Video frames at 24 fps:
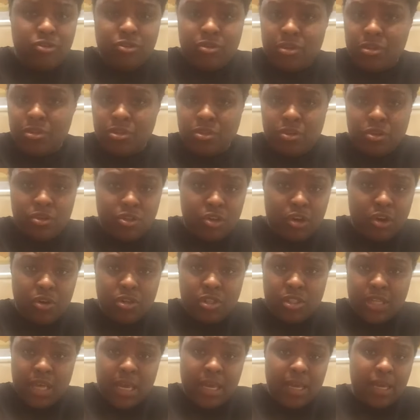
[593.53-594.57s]
you can search our
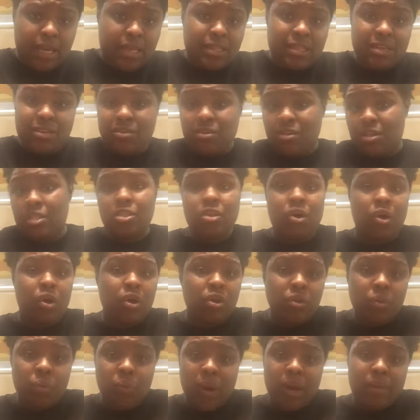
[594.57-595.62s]
site. It's
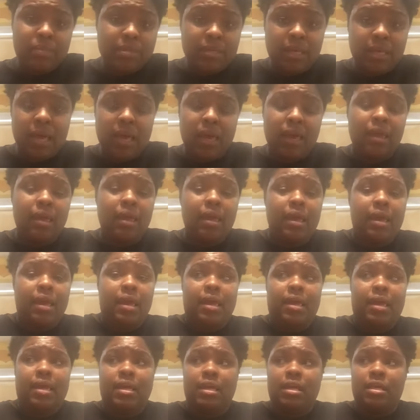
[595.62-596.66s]
on the website.
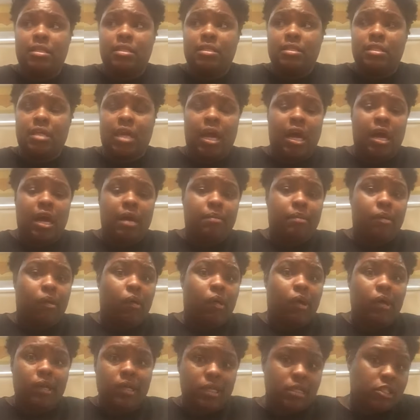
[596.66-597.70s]
It's
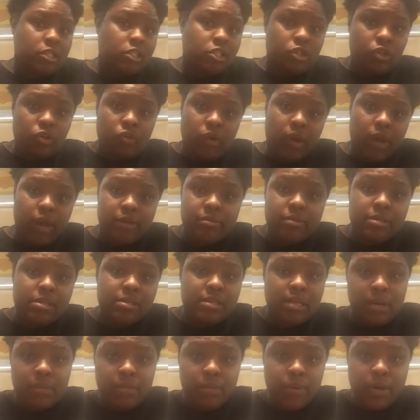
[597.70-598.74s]
on Instagram
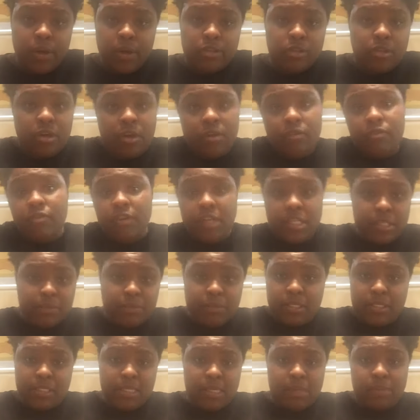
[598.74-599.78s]
somewhere. It's on
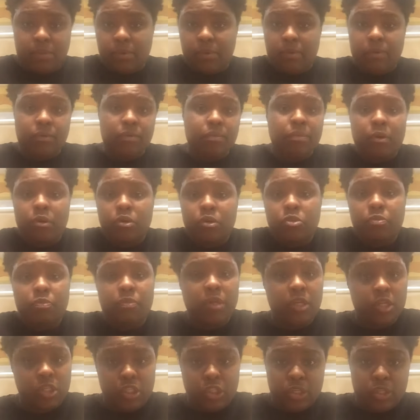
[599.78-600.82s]
Facebook somewhere. We post
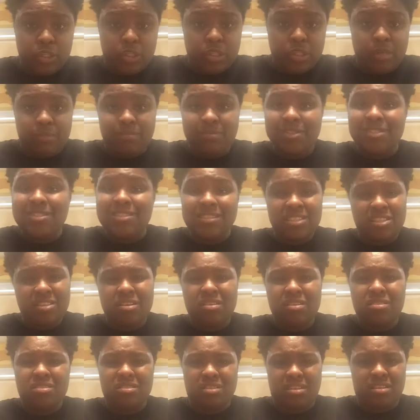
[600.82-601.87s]
pictures. I'm just
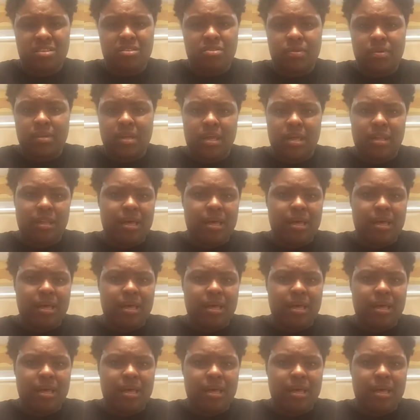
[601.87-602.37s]
exhausted at doing that.